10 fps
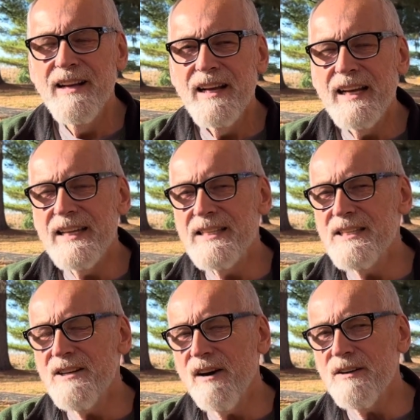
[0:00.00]
It
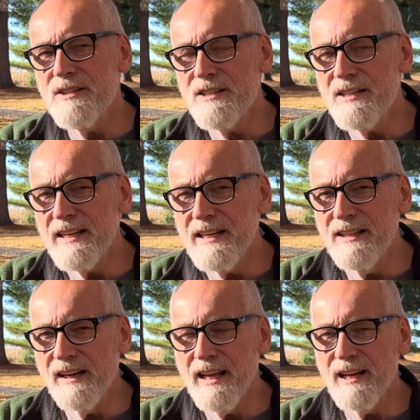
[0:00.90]
starts in
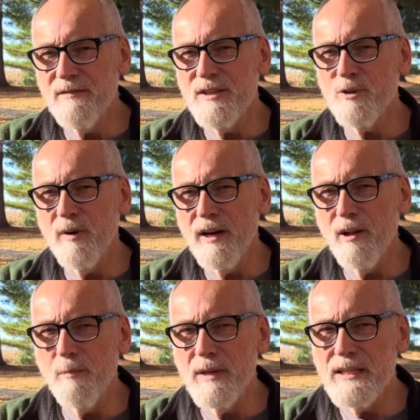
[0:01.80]
the land of Israel,
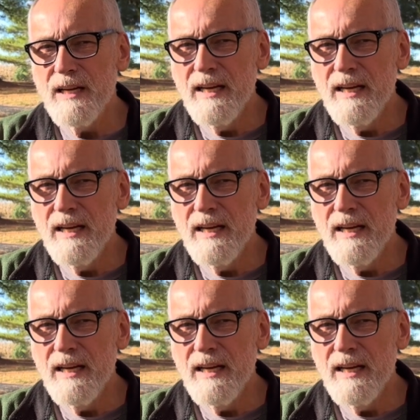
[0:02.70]
but